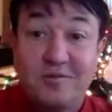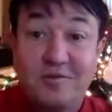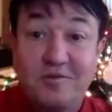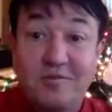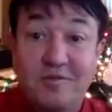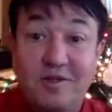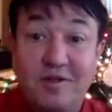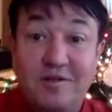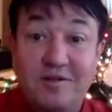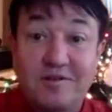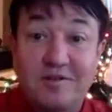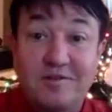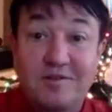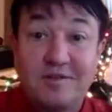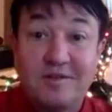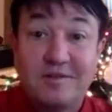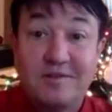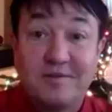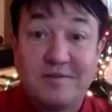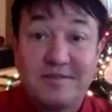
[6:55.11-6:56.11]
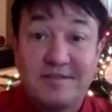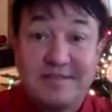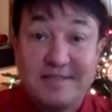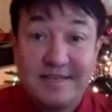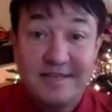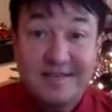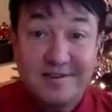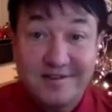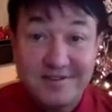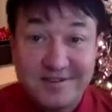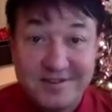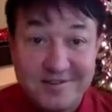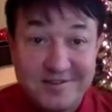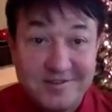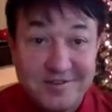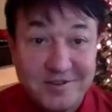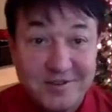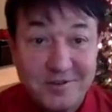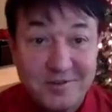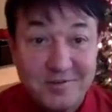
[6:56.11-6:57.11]
You will also be able to see it on
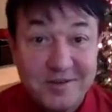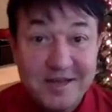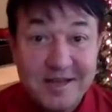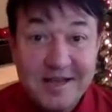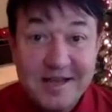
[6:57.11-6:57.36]
YouTube.